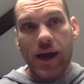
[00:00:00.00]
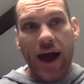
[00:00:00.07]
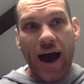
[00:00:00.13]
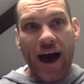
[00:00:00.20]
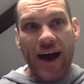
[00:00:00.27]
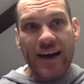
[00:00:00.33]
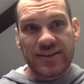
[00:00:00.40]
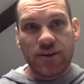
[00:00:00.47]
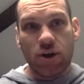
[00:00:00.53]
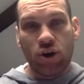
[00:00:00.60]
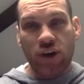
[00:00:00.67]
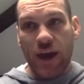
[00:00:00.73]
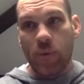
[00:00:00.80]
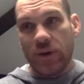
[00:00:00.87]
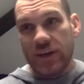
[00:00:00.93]
as,
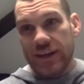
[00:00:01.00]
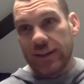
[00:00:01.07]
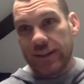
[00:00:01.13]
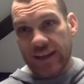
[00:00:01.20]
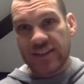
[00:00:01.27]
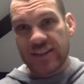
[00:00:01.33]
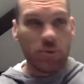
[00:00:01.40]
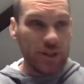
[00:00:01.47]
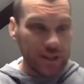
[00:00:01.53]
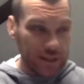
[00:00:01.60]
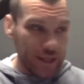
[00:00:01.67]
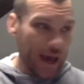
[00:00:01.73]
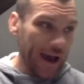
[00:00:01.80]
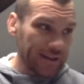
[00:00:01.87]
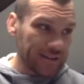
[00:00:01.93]
okay, we need this, we need
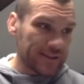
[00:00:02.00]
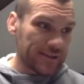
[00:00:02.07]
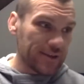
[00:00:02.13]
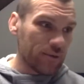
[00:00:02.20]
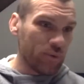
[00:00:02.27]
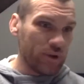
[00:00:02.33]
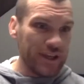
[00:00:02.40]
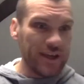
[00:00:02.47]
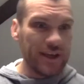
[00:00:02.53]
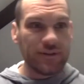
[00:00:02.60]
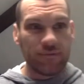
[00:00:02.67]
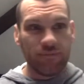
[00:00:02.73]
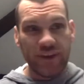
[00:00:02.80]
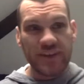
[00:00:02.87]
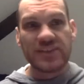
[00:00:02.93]
that, we need
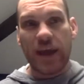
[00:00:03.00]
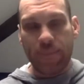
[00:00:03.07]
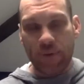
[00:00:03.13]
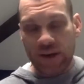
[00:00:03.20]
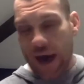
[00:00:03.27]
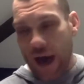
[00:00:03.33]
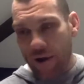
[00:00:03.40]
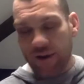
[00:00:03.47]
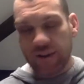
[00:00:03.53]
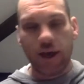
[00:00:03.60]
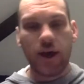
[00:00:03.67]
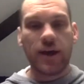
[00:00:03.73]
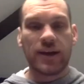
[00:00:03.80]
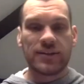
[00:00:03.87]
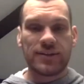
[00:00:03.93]
this type of
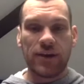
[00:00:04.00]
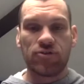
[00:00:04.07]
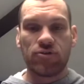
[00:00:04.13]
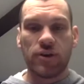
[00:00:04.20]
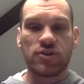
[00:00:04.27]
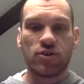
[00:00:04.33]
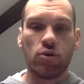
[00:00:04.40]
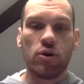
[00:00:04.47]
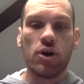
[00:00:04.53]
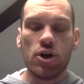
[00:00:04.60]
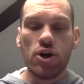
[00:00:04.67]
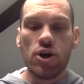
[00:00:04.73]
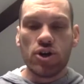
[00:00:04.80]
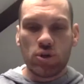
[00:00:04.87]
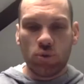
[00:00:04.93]
character, etc. So
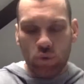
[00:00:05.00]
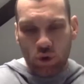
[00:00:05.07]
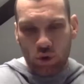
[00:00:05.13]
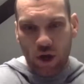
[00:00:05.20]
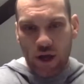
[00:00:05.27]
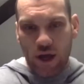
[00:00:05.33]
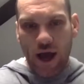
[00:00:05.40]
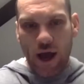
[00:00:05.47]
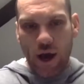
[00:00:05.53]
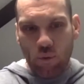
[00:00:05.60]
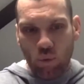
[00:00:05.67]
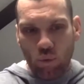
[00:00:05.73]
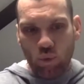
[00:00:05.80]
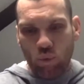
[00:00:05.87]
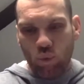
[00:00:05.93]

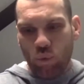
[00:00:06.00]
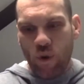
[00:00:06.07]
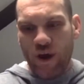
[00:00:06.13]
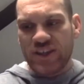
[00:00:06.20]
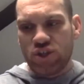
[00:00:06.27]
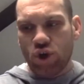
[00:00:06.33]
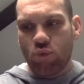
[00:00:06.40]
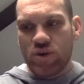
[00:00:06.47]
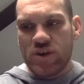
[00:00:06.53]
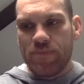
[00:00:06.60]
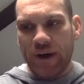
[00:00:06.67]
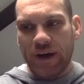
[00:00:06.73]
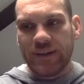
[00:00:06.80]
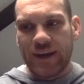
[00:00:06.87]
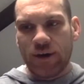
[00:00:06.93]
where does your
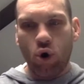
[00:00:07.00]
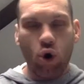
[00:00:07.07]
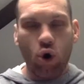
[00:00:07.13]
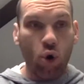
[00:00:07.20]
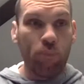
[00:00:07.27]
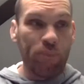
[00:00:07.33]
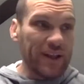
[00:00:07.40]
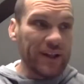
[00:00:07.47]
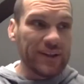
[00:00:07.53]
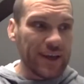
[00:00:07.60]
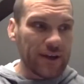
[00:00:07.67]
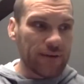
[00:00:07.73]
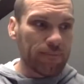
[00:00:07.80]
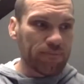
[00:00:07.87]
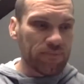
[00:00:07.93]
rebuilding or
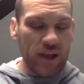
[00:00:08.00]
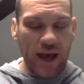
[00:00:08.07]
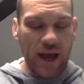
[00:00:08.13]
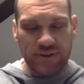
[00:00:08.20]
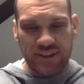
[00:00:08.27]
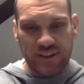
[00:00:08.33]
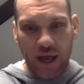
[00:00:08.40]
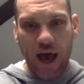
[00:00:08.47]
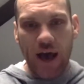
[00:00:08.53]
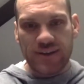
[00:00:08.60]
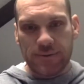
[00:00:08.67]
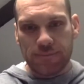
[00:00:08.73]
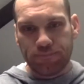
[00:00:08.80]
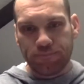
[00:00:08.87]
building start?